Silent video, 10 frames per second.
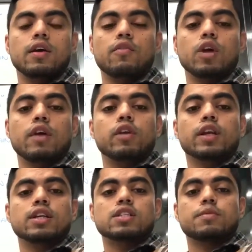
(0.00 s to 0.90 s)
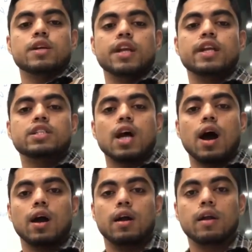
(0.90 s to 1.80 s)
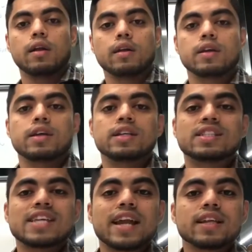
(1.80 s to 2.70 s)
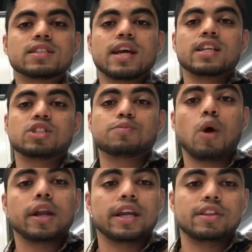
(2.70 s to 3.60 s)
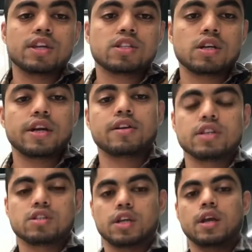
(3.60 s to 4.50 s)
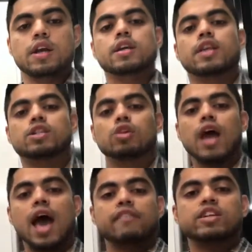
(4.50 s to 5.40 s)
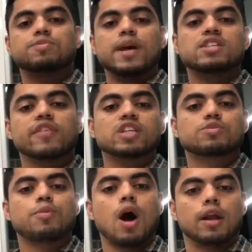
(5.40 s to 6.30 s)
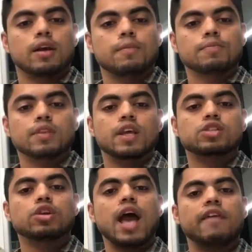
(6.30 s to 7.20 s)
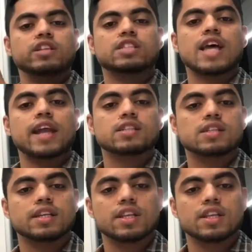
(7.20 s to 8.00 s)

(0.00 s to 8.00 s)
whatever the customer needs are. Status and spot in this industry, they should have a specific spot, they should have a status in